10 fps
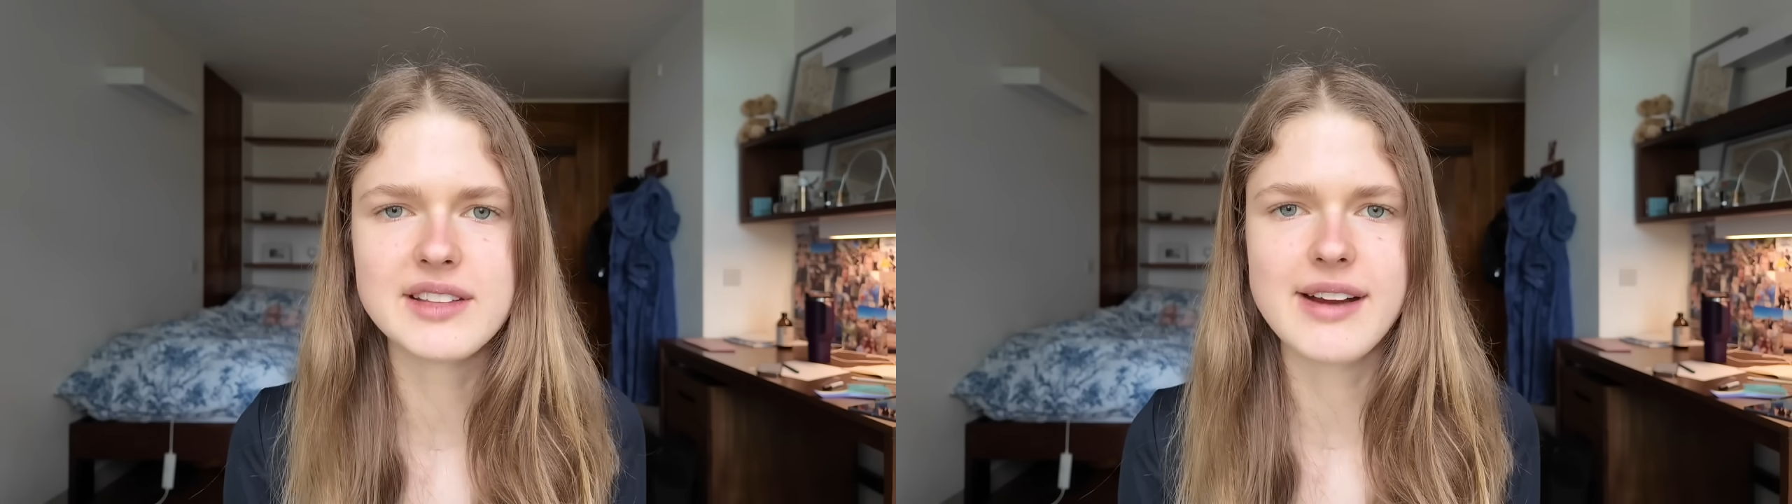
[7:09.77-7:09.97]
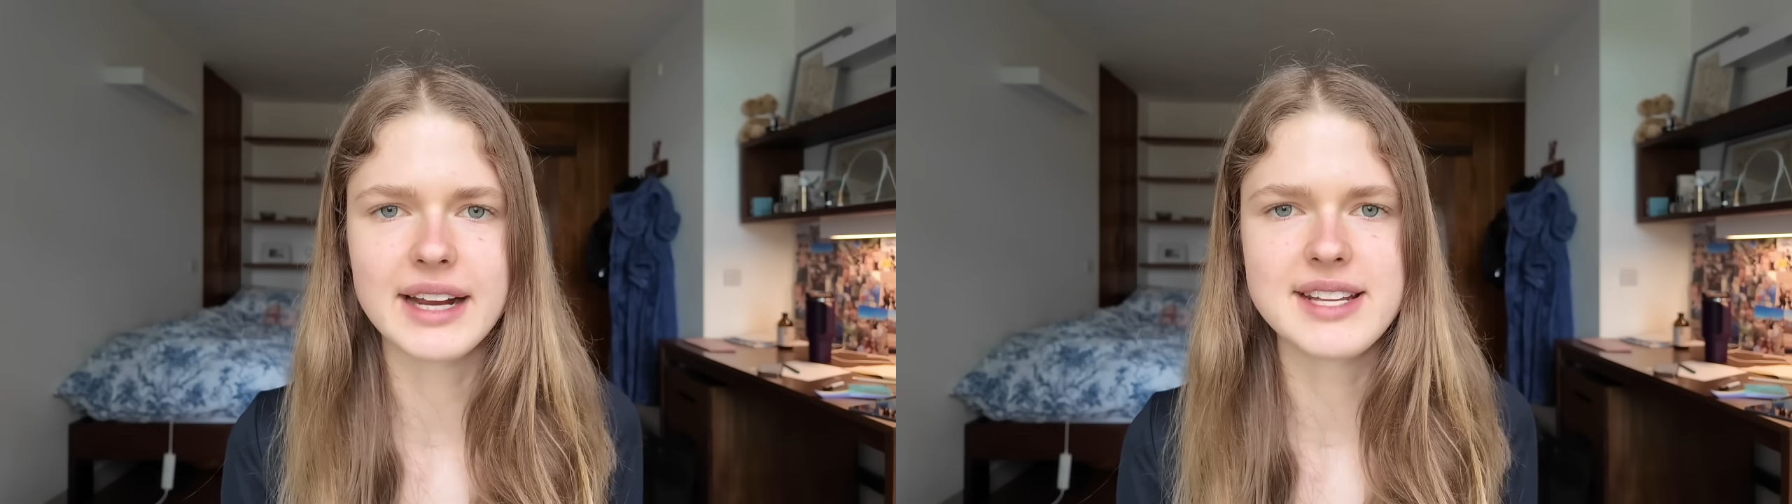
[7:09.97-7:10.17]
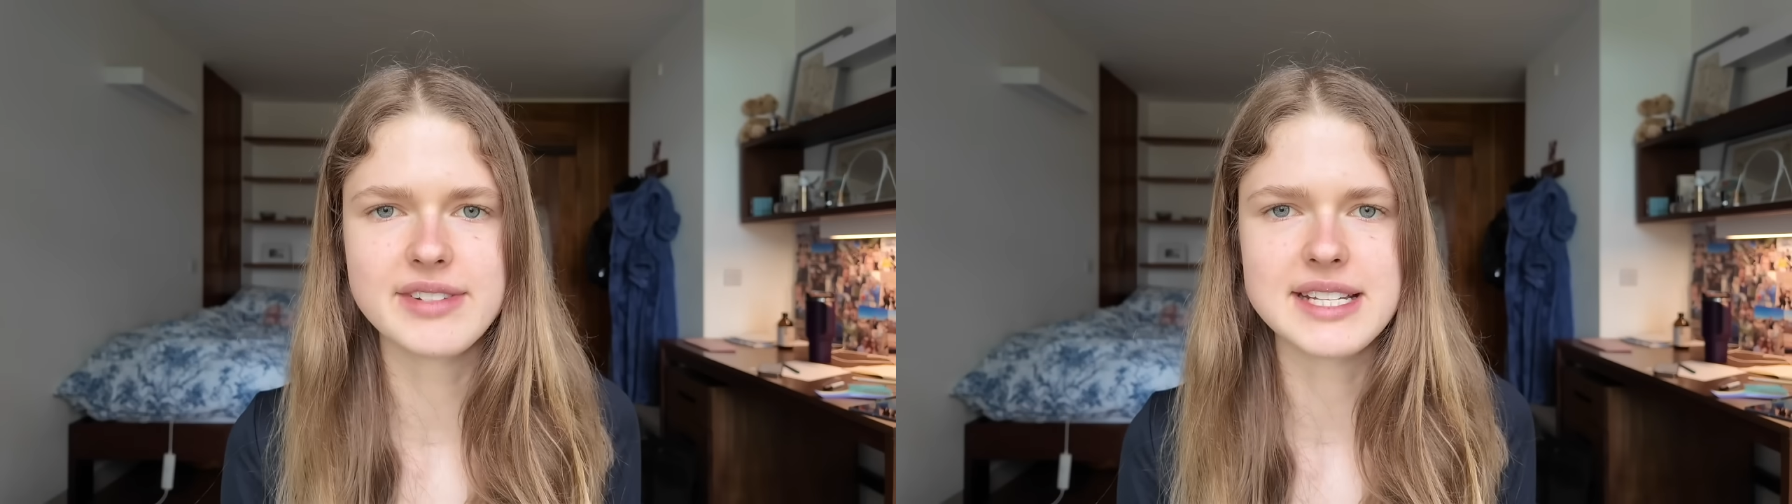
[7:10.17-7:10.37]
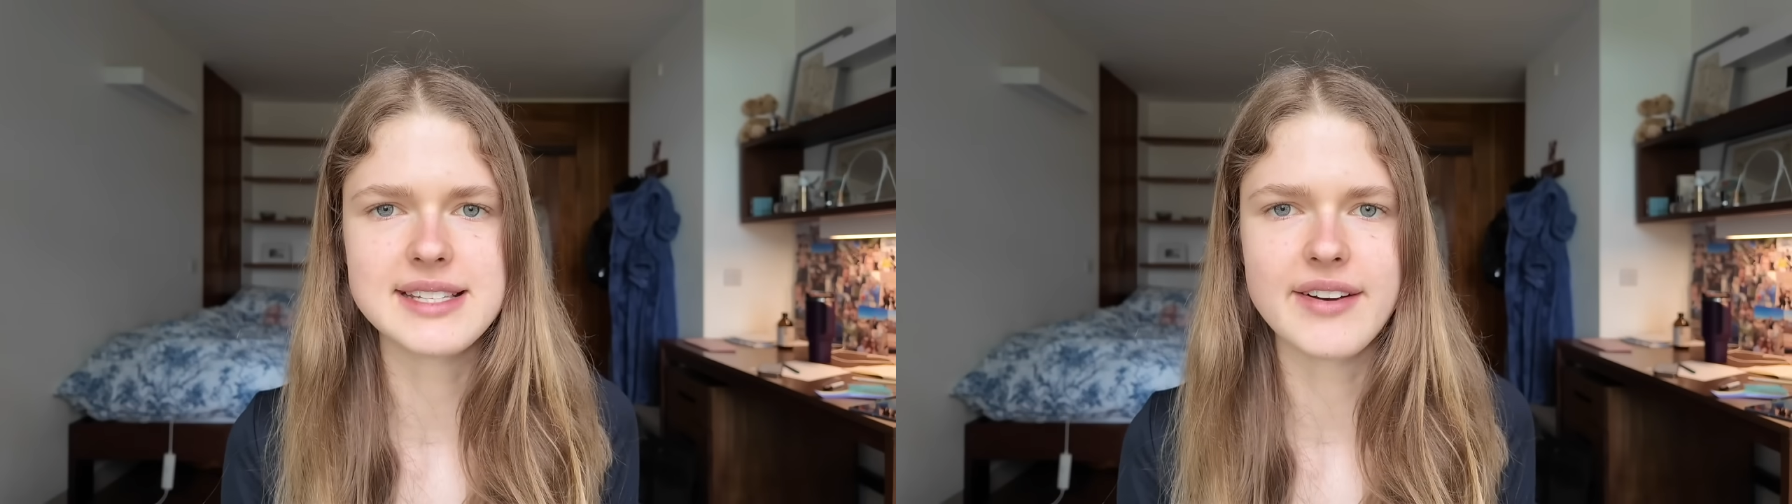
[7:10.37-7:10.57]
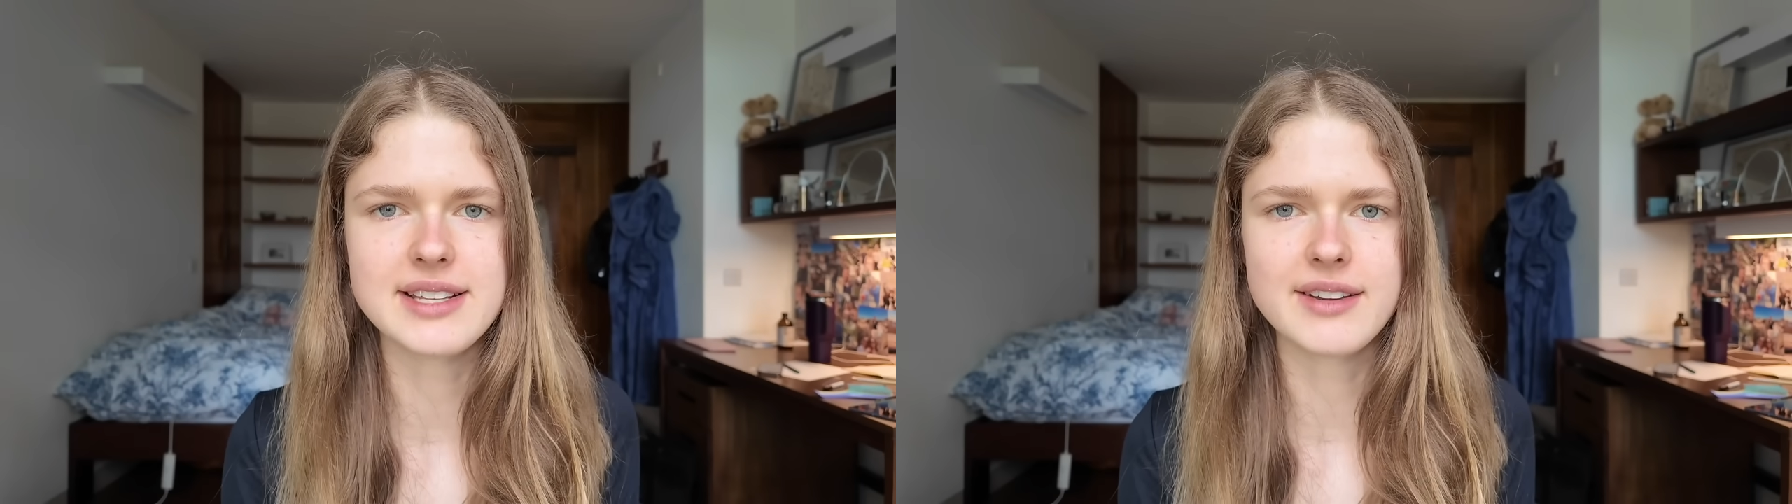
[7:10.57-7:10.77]
the reactivity
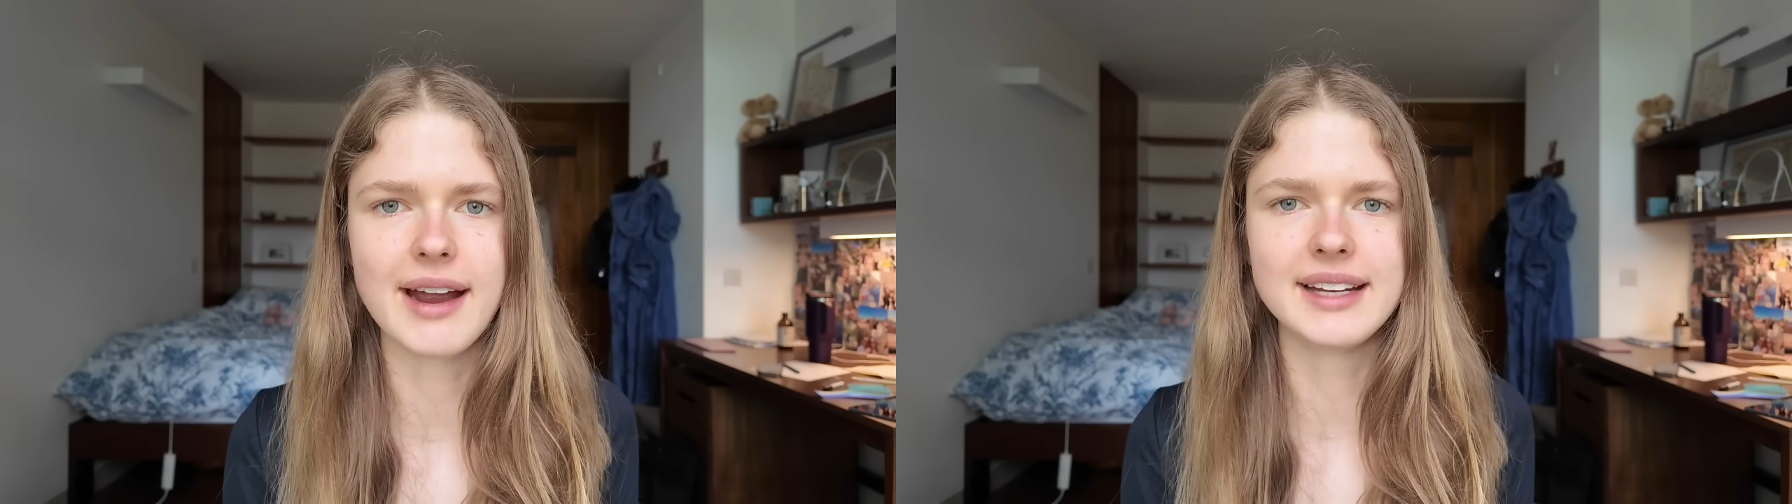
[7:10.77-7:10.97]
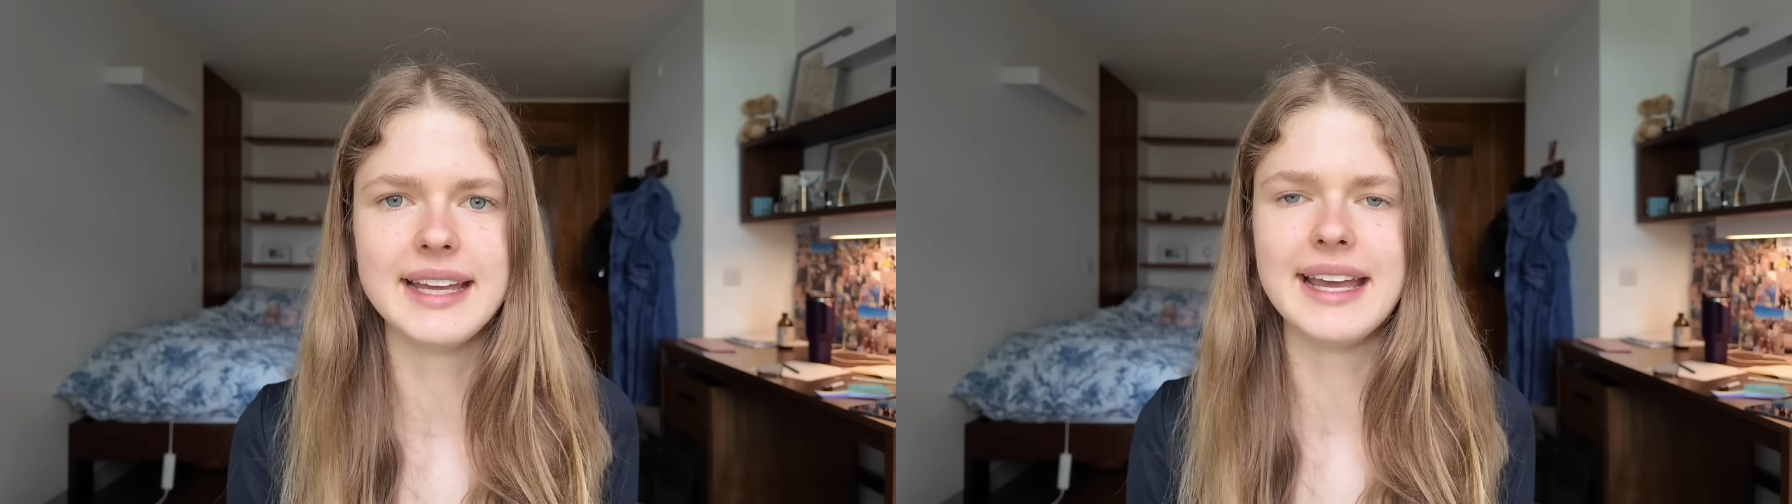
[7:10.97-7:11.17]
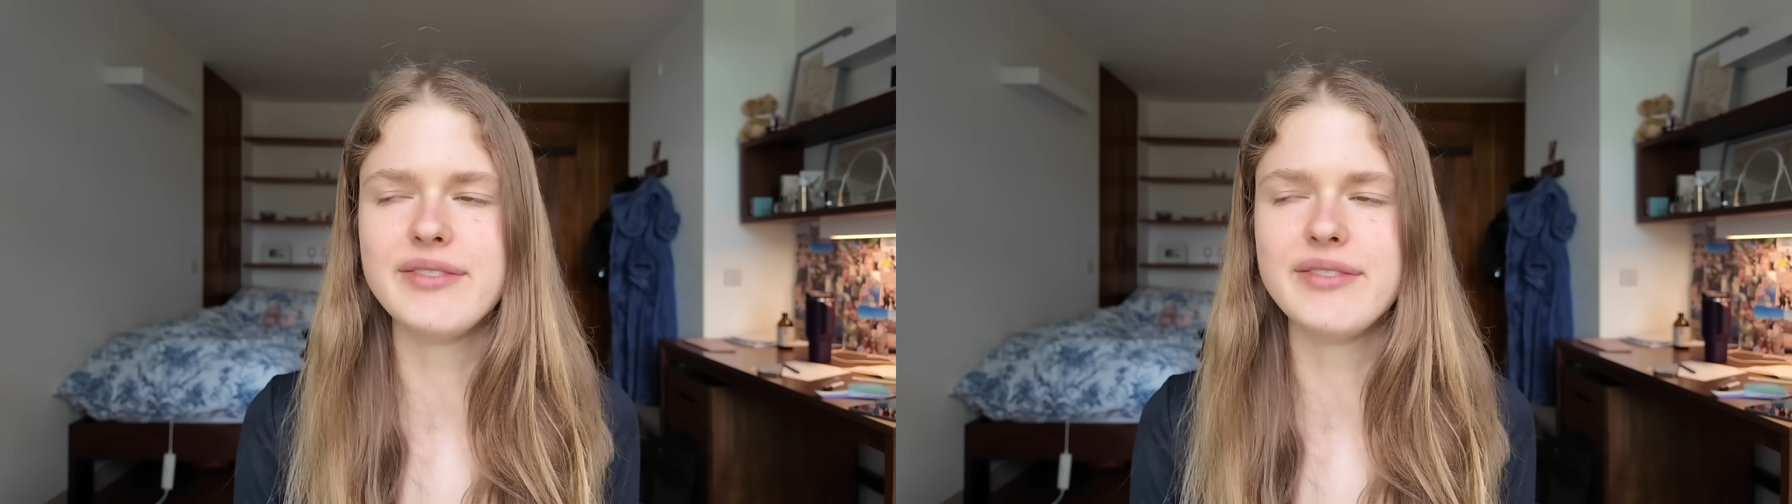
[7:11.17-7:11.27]
series correctly.